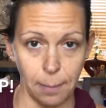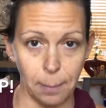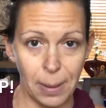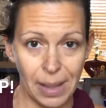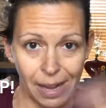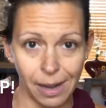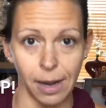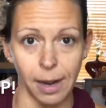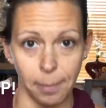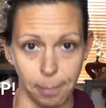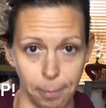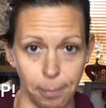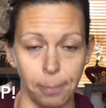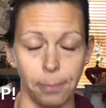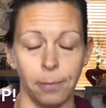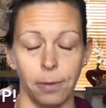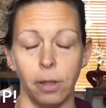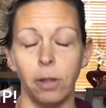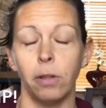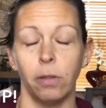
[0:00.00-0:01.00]
pick up
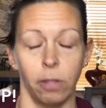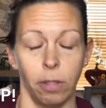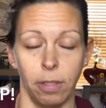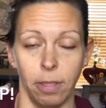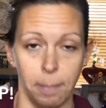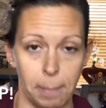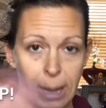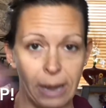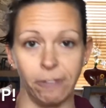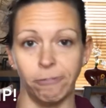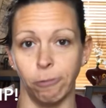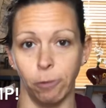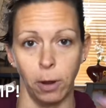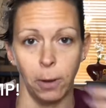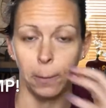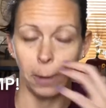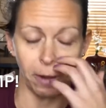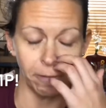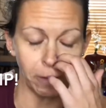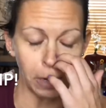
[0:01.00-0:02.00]
the
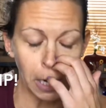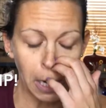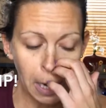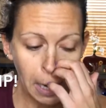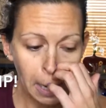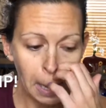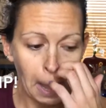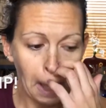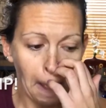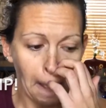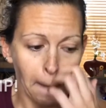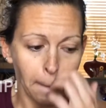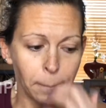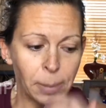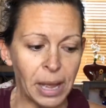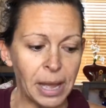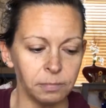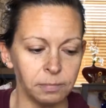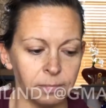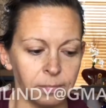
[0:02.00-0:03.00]
metaphor or whatever.
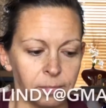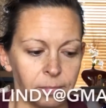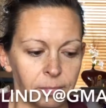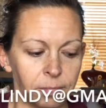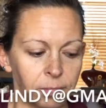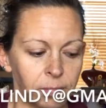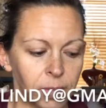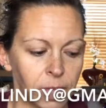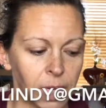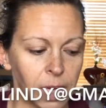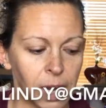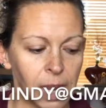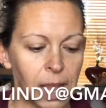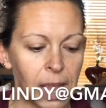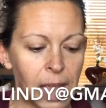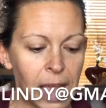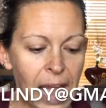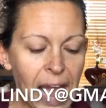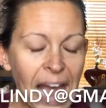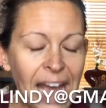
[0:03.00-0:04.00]
But
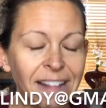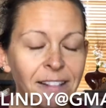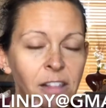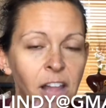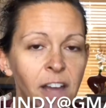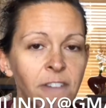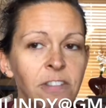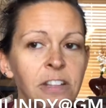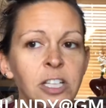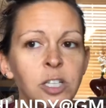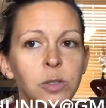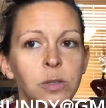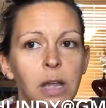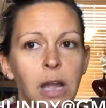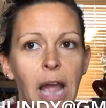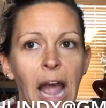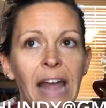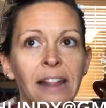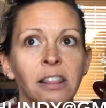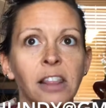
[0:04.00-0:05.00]
I love
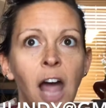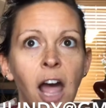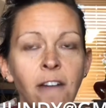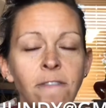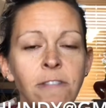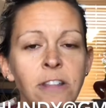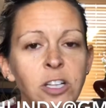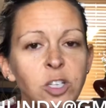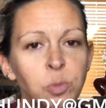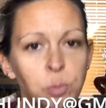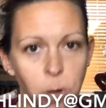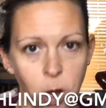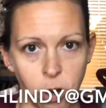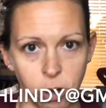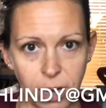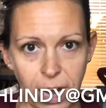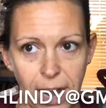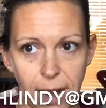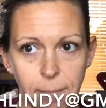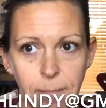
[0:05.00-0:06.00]
this
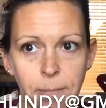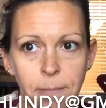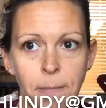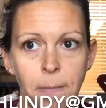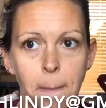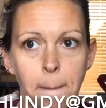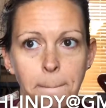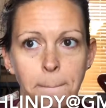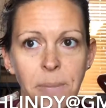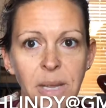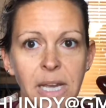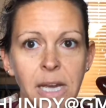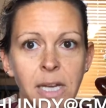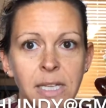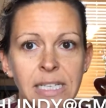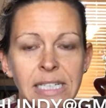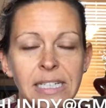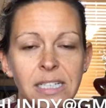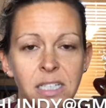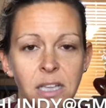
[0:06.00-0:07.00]
program
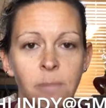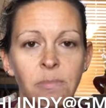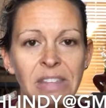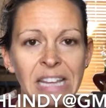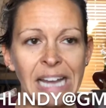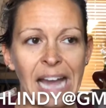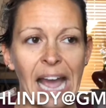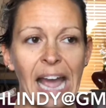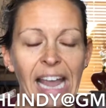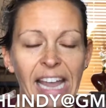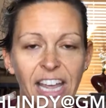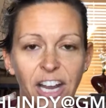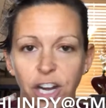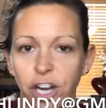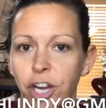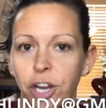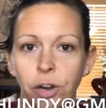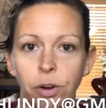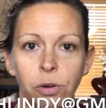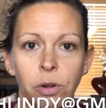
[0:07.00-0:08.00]
because it's something I
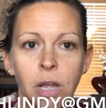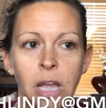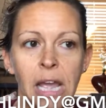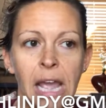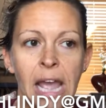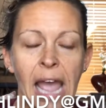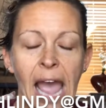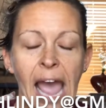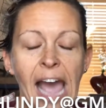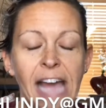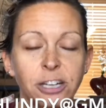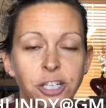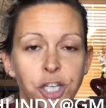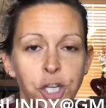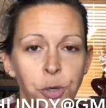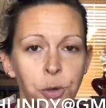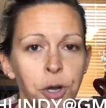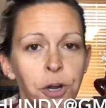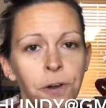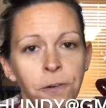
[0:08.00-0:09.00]
can do. At
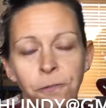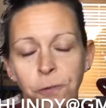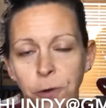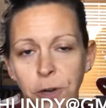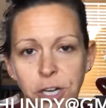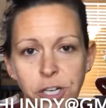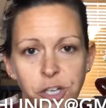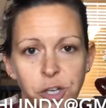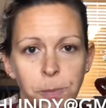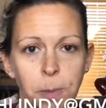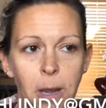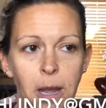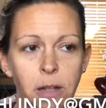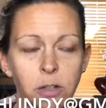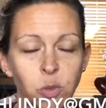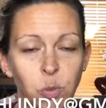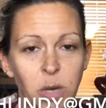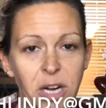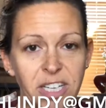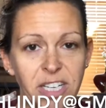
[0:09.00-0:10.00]
242
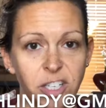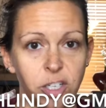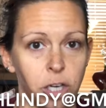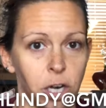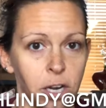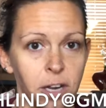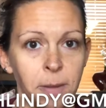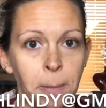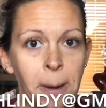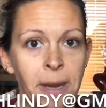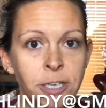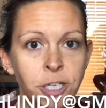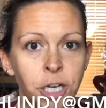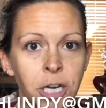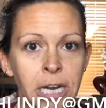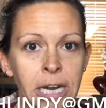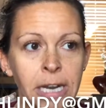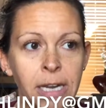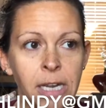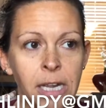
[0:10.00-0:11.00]
pounds when I started my
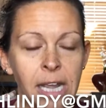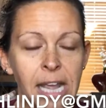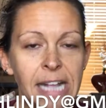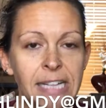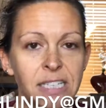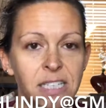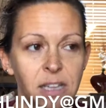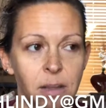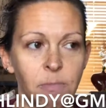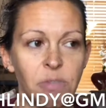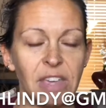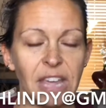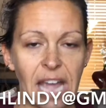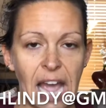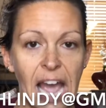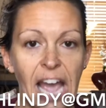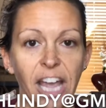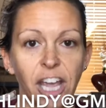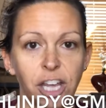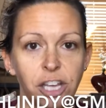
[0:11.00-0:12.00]
journey, it's something
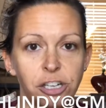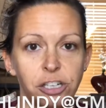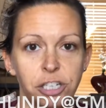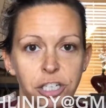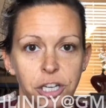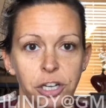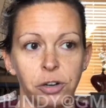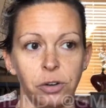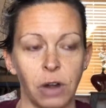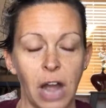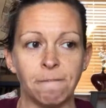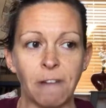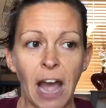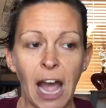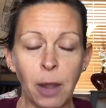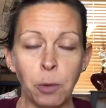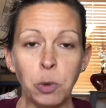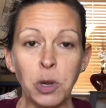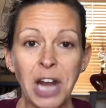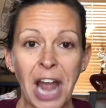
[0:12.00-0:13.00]
I could do. If
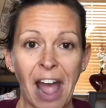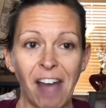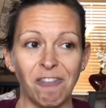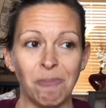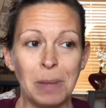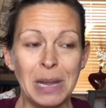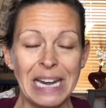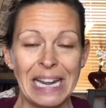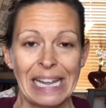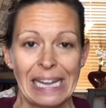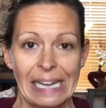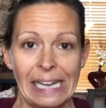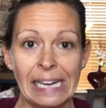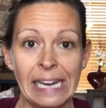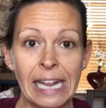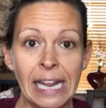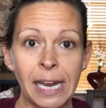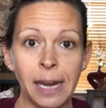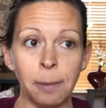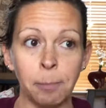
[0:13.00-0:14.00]
I would have been
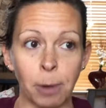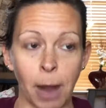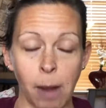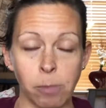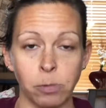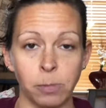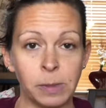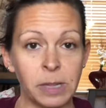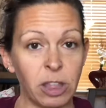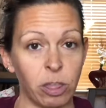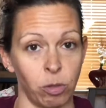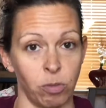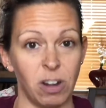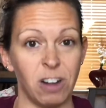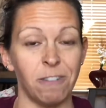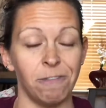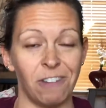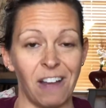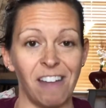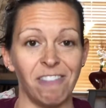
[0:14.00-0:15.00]
eating probably
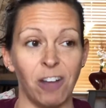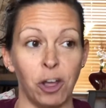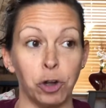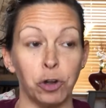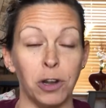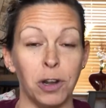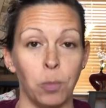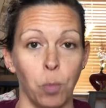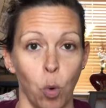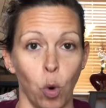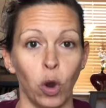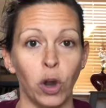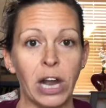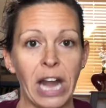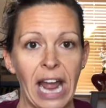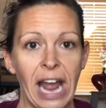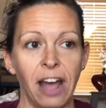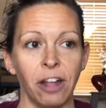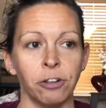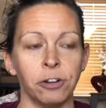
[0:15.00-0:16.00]
300 to 500 more
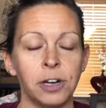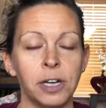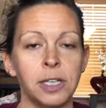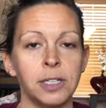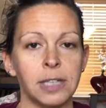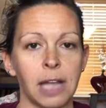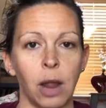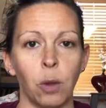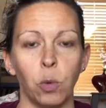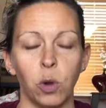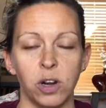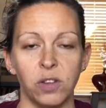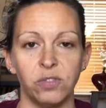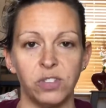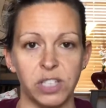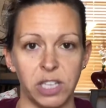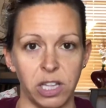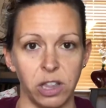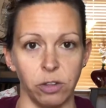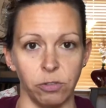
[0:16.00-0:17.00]
calories, I would
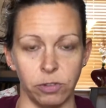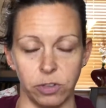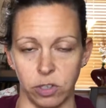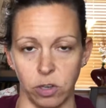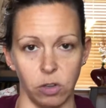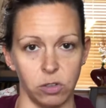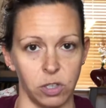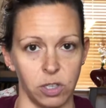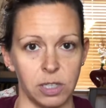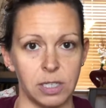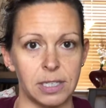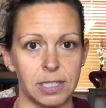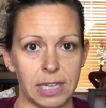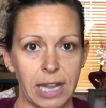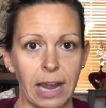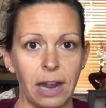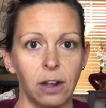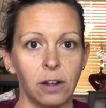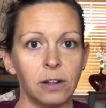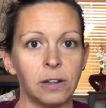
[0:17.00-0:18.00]
have seen the results on the
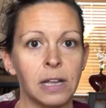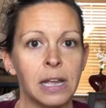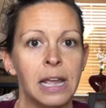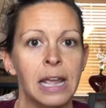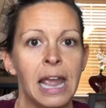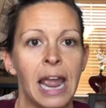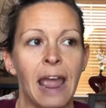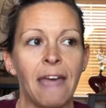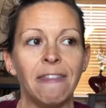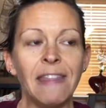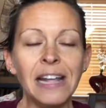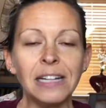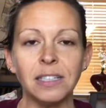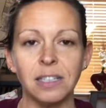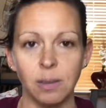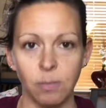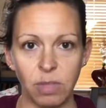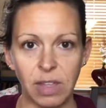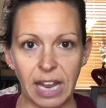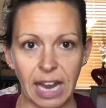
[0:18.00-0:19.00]
scale. And
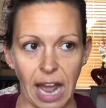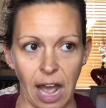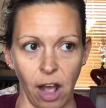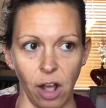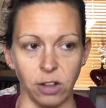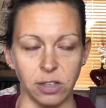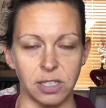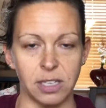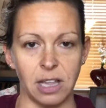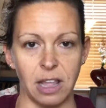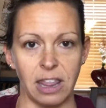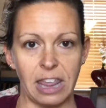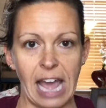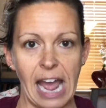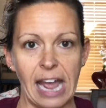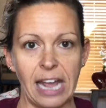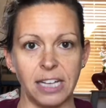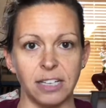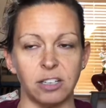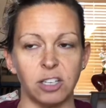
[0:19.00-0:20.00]
that's something else
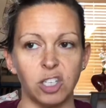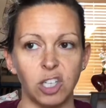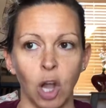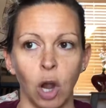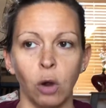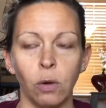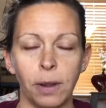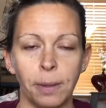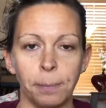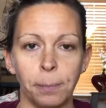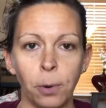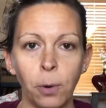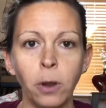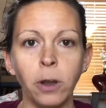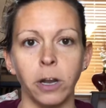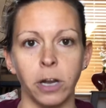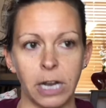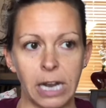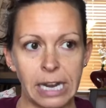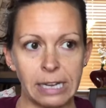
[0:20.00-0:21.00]
that is so
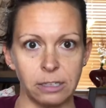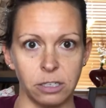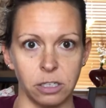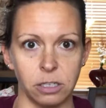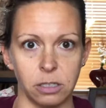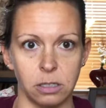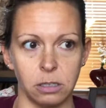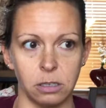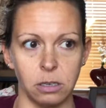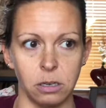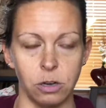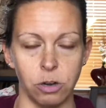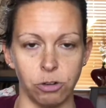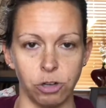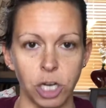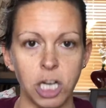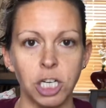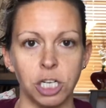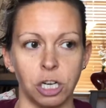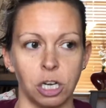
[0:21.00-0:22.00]
important is
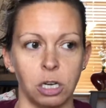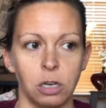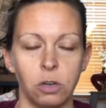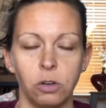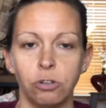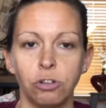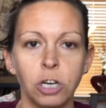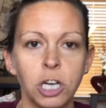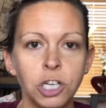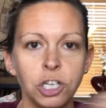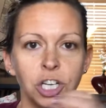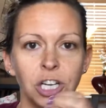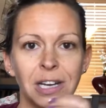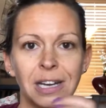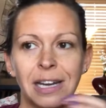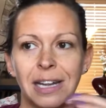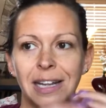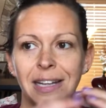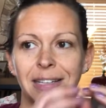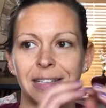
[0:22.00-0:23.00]
nutrition.
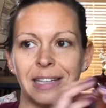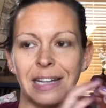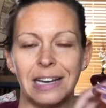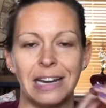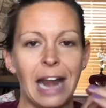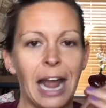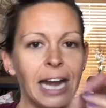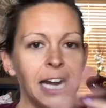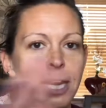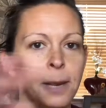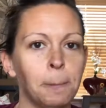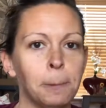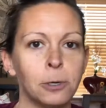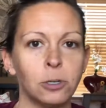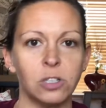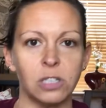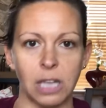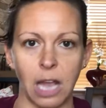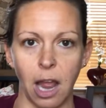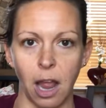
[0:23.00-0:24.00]
Nutrition is
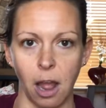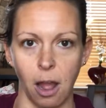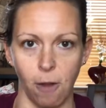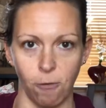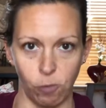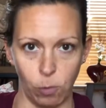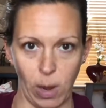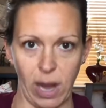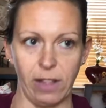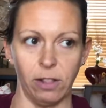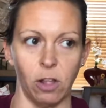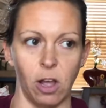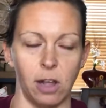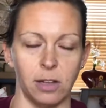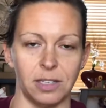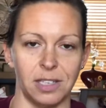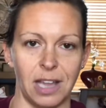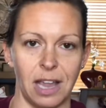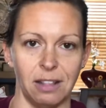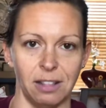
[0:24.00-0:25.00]
90% of weight
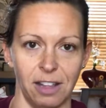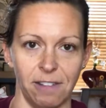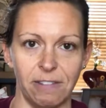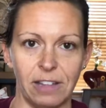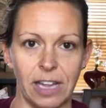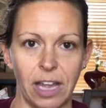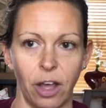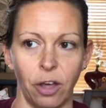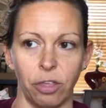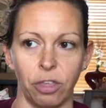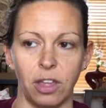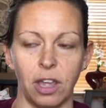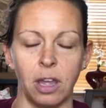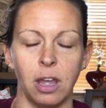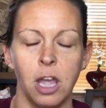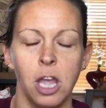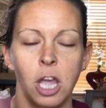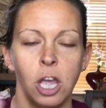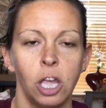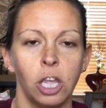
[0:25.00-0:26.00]
loss and living
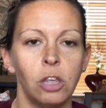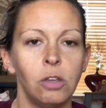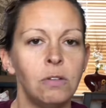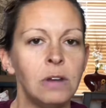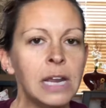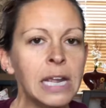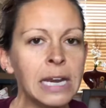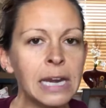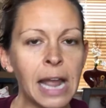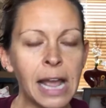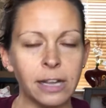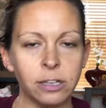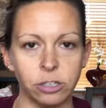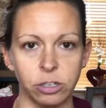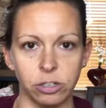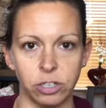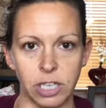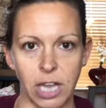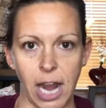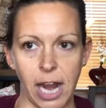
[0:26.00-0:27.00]
healthy. You need
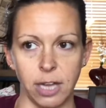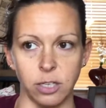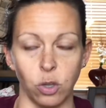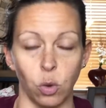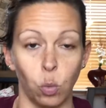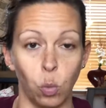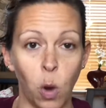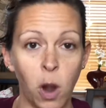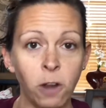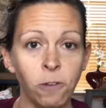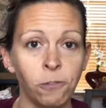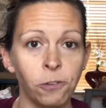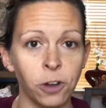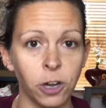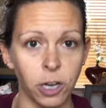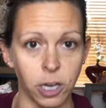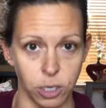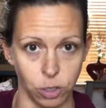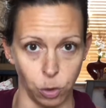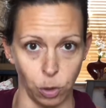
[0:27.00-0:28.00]
exercise, one, for
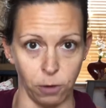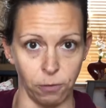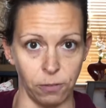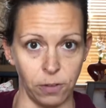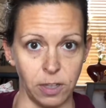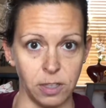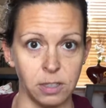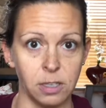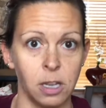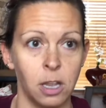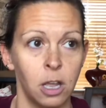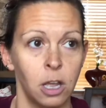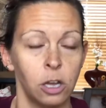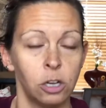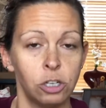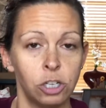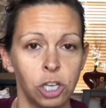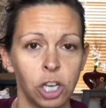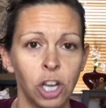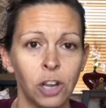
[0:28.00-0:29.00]
your endorphins.
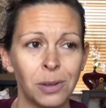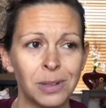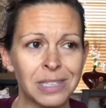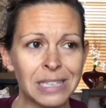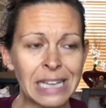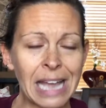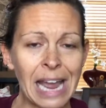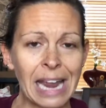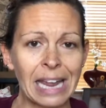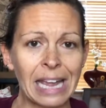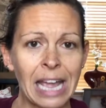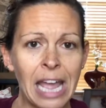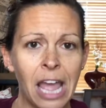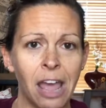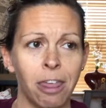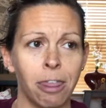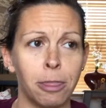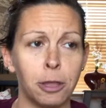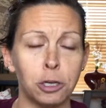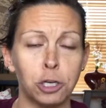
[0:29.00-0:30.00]
Two, it's like
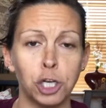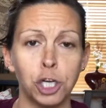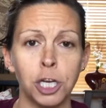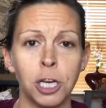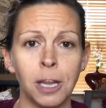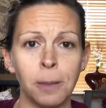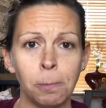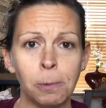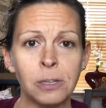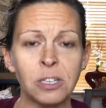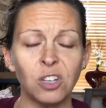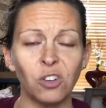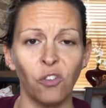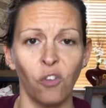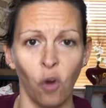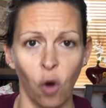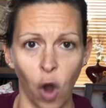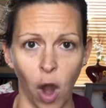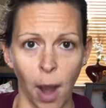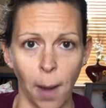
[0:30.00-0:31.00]
the cheapest
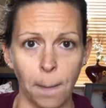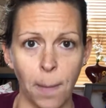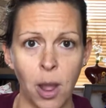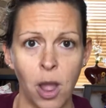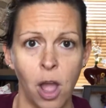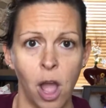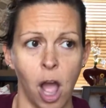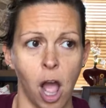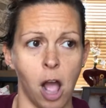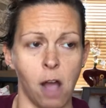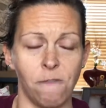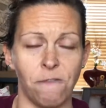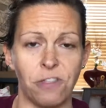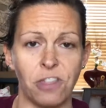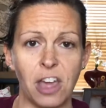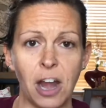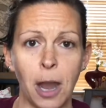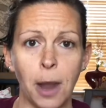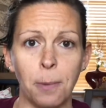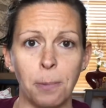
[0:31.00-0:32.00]
form of
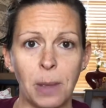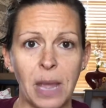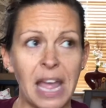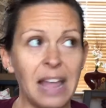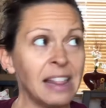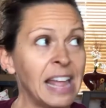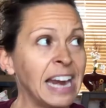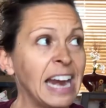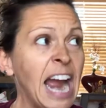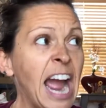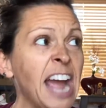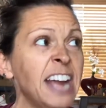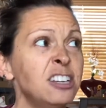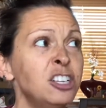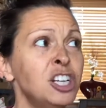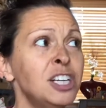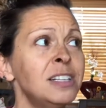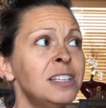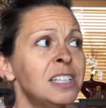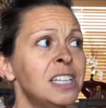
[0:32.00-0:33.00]
therapy. Like I
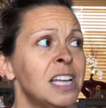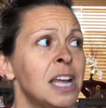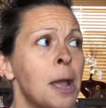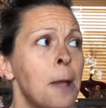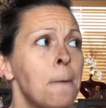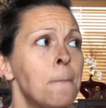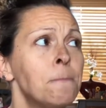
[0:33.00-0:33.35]
just